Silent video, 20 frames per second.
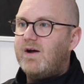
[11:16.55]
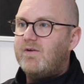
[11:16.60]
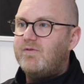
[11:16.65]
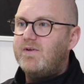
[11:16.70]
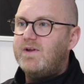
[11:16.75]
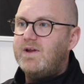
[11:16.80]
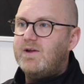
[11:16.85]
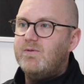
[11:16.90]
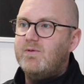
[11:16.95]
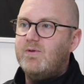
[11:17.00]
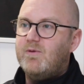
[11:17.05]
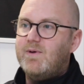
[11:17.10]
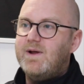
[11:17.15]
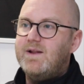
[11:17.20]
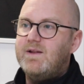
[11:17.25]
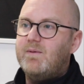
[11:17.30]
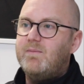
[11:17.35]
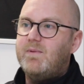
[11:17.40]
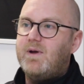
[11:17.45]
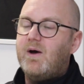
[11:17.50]
I think it will all
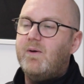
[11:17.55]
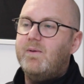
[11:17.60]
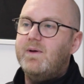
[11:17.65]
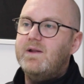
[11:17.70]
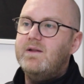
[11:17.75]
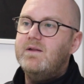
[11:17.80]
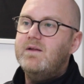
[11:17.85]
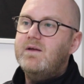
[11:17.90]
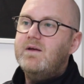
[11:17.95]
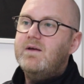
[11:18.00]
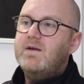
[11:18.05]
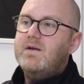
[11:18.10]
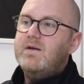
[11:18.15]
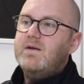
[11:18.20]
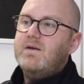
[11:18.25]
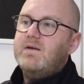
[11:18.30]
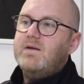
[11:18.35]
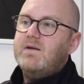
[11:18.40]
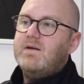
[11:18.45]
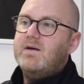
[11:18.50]
end up going.